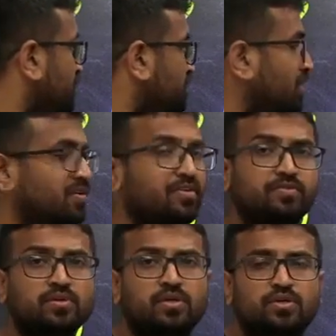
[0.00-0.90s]
to
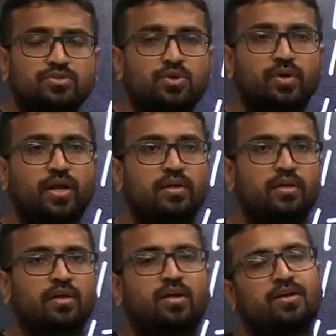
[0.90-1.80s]
25, 09.
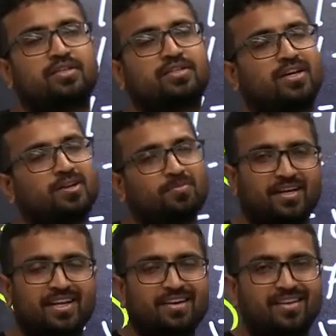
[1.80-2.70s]
Sir,
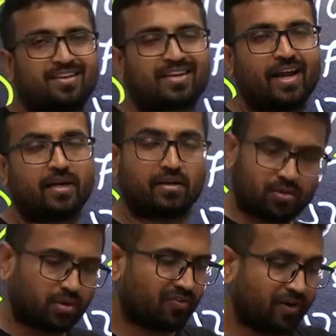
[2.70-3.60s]
but in GATE,
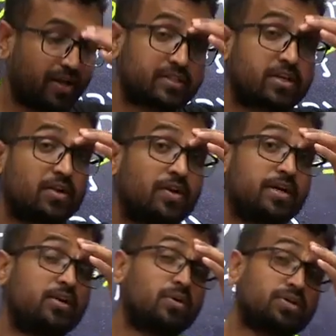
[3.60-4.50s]
okay, fine, let's convert
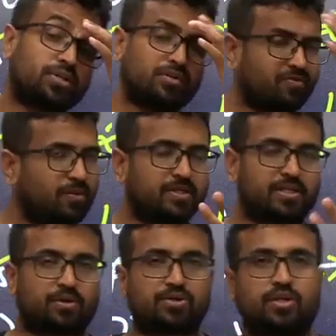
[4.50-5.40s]
into a question, very
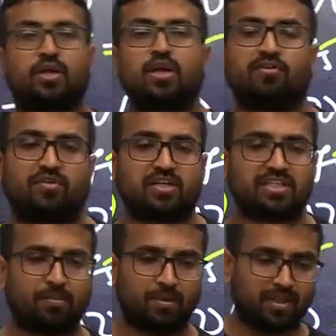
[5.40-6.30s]
basic question. For
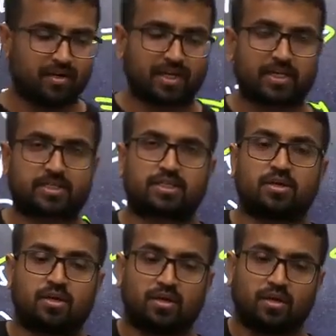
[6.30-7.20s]
example, there are
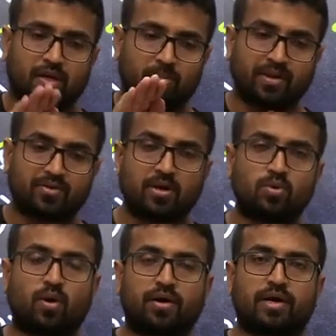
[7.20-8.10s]
tickets numbering 1
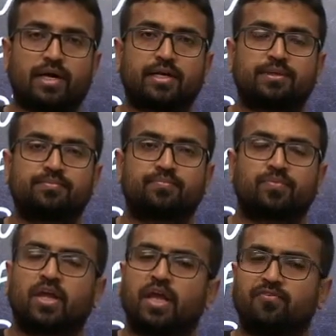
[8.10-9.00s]
to 100.
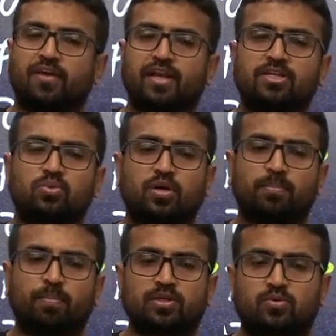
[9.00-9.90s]
If
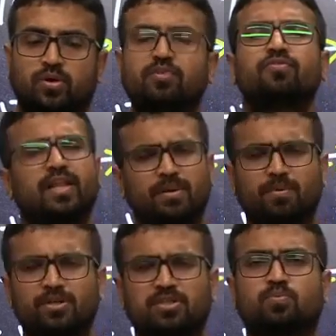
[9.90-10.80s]
any
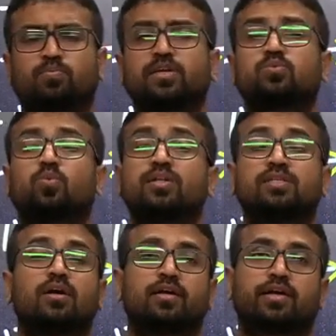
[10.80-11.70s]
person picks one
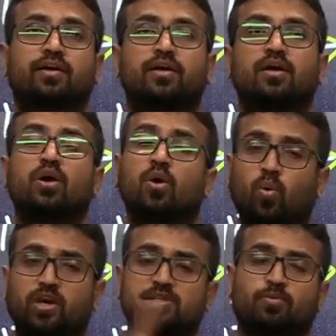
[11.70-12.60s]
single ticket,
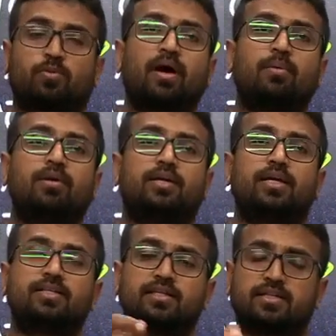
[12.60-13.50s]
what is the
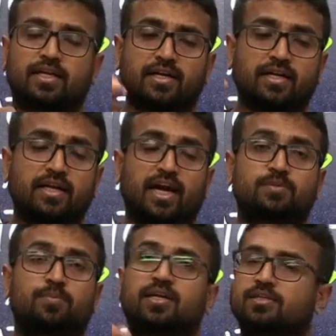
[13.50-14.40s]
probability that the ticket he has
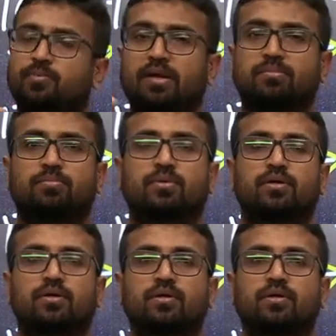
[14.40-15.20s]
picked is a prime number?